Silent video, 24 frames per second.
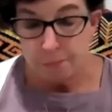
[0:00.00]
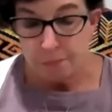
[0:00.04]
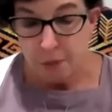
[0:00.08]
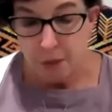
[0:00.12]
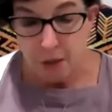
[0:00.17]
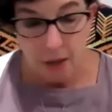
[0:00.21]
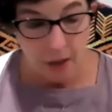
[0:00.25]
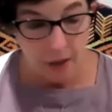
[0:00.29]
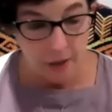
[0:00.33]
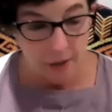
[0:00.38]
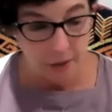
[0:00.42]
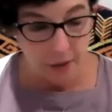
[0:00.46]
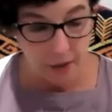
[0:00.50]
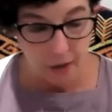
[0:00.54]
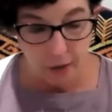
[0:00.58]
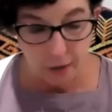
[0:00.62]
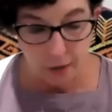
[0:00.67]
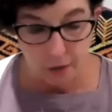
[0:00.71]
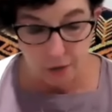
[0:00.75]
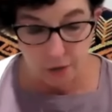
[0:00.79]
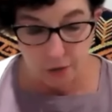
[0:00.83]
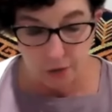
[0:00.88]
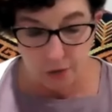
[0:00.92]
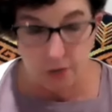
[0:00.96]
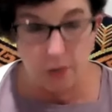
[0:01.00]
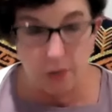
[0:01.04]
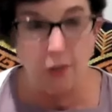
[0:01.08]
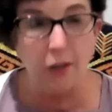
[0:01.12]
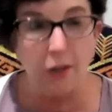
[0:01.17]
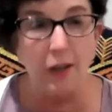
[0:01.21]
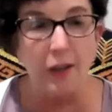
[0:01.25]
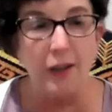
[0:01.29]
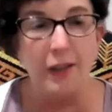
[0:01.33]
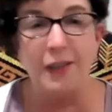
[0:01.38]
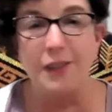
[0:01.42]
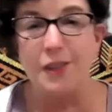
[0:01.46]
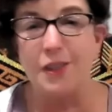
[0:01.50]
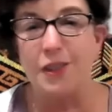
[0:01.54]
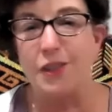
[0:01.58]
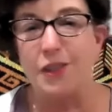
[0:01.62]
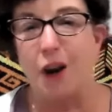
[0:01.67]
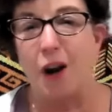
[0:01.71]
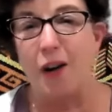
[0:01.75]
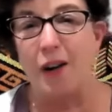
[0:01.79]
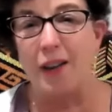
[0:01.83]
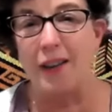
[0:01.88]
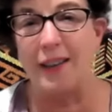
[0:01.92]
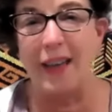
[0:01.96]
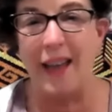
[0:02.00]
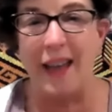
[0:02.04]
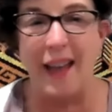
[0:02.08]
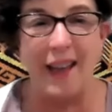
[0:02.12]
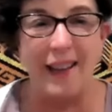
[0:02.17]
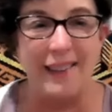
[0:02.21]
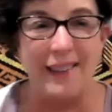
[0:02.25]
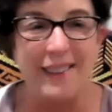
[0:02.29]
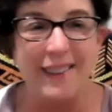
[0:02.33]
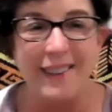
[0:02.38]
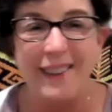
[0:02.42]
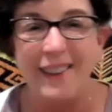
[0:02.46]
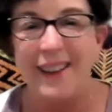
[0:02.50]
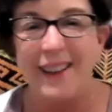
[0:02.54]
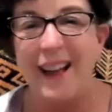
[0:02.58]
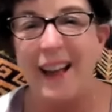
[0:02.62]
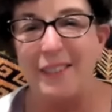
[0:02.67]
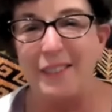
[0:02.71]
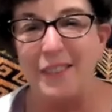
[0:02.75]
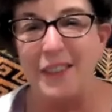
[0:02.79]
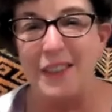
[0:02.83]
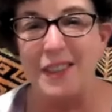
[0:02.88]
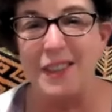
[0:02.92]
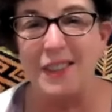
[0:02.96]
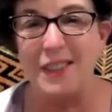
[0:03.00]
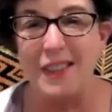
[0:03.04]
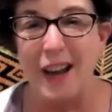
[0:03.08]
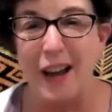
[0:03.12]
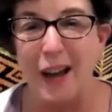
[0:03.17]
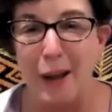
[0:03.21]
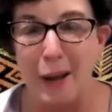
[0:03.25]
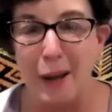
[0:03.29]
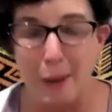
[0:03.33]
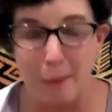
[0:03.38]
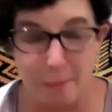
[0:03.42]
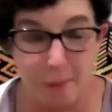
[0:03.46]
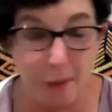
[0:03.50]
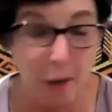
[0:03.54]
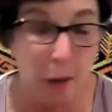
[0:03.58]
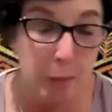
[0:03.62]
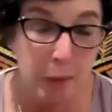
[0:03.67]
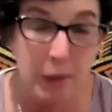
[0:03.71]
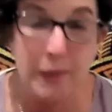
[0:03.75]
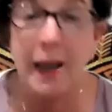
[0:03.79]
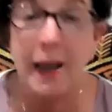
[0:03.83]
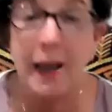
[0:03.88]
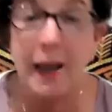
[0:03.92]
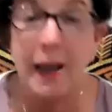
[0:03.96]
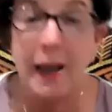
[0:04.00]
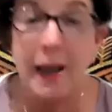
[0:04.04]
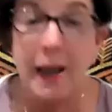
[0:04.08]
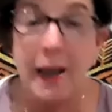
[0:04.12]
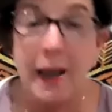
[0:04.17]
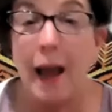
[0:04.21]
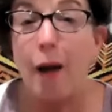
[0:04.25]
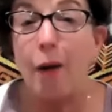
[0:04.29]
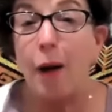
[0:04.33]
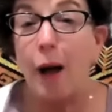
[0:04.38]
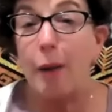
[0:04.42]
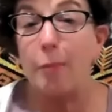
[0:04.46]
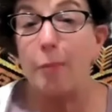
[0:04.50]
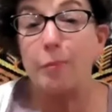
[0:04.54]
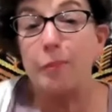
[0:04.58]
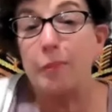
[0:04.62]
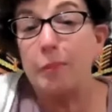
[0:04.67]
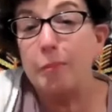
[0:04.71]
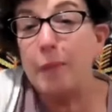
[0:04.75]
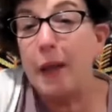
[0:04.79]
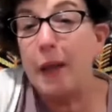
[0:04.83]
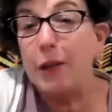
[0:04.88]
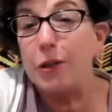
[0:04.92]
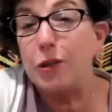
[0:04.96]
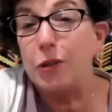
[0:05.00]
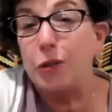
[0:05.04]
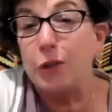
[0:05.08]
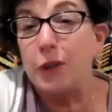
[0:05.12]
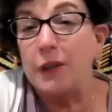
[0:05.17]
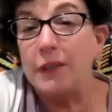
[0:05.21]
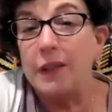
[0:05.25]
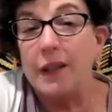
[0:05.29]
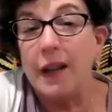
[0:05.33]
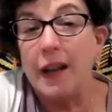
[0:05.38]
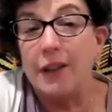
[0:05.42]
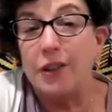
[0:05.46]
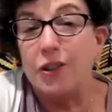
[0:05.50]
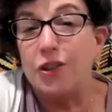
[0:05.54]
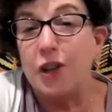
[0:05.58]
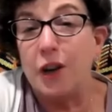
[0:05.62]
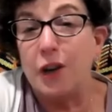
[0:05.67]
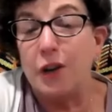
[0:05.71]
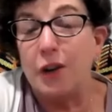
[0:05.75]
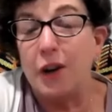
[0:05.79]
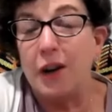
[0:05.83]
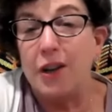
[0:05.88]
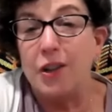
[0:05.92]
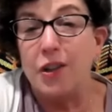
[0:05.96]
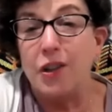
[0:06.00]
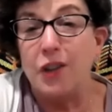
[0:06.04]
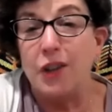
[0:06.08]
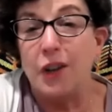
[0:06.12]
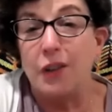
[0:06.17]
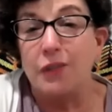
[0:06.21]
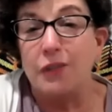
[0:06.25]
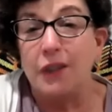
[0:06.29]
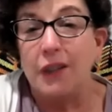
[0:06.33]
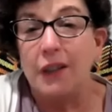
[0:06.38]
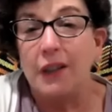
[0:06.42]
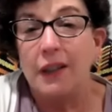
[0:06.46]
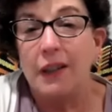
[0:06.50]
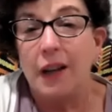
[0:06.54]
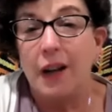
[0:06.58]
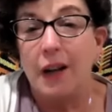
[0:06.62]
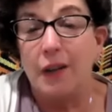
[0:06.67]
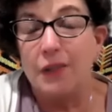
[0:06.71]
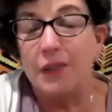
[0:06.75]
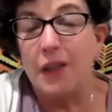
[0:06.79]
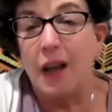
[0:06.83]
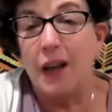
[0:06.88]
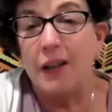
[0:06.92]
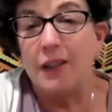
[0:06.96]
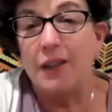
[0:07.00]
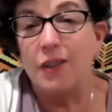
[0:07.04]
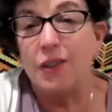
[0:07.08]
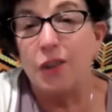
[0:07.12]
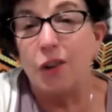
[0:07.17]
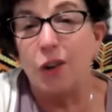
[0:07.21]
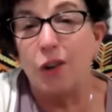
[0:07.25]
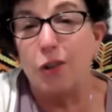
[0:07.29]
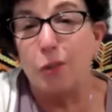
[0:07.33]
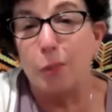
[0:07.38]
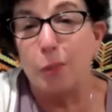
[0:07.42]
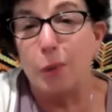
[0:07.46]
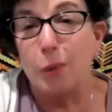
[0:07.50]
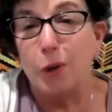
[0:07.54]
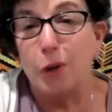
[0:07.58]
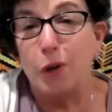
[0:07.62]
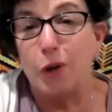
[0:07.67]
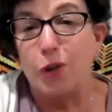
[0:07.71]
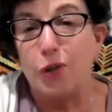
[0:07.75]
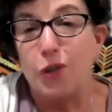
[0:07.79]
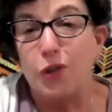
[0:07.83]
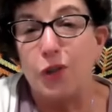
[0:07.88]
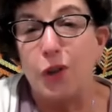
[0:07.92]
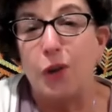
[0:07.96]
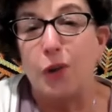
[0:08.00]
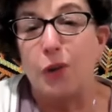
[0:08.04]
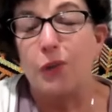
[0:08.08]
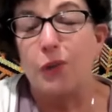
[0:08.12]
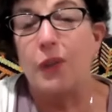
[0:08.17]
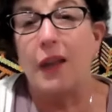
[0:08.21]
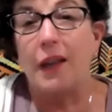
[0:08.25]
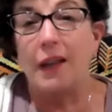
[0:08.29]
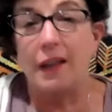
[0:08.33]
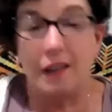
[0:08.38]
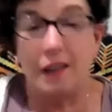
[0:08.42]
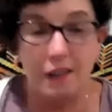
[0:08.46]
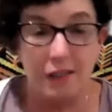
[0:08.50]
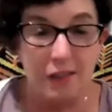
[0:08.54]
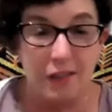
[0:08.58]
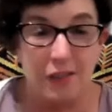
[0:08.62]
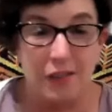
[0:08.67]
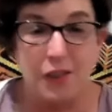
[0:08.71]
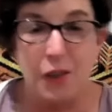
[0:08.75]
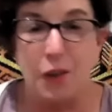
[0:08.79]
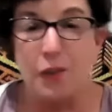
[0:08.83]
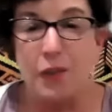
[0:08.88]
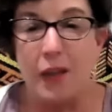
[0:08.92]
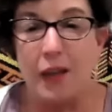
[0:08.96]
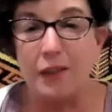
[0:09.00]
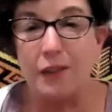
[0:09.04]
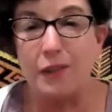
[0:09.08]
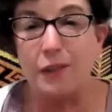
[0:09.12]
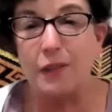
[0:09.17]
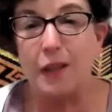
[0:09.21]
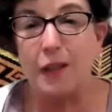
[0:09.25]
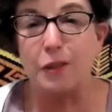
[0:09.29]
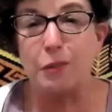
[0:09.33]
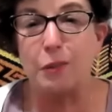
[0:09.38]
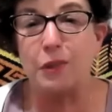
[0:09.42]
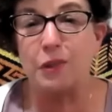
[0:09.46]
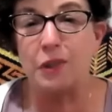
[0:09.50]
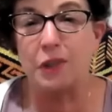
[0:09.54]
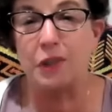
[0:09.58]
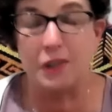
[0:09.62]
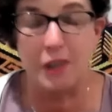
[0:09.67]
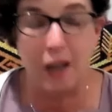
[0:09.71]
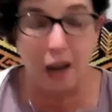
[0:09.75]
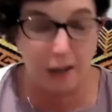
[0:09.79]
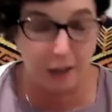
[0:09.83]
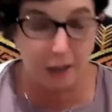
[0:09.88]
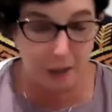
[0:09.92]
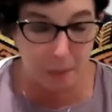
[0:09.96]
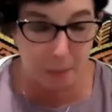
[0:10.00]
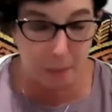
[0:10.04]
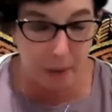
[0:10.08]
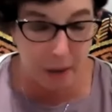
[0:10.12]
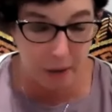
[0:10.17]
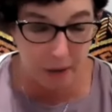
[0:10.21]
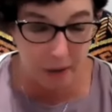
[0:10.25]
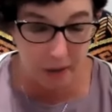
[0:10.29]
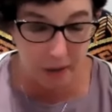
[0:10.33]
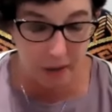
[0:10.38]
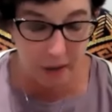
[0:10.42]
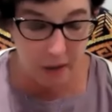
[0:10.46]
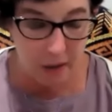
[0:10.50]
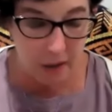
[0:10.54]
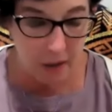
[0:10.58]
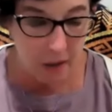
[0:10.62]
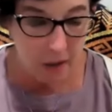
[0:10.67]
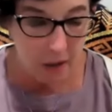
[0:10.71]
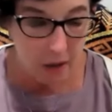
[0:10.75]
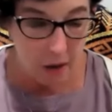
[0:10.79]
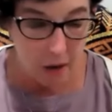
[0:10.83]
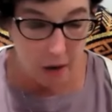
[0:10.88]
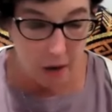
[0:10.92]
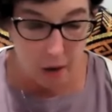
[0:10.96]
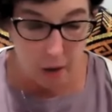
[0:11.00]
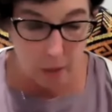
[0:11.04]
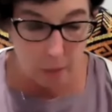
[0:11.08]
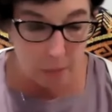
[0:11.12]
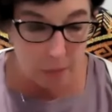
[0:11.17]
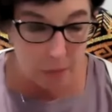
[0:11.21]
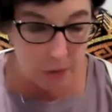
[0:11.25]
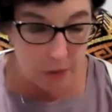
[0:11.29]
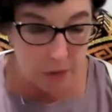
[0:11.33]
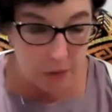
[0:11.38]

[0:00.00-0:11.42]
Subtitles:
and could start again at this time. But now I'm mentoring the next generation of scientists and entrepreneurs. So that's what's exciting about it. And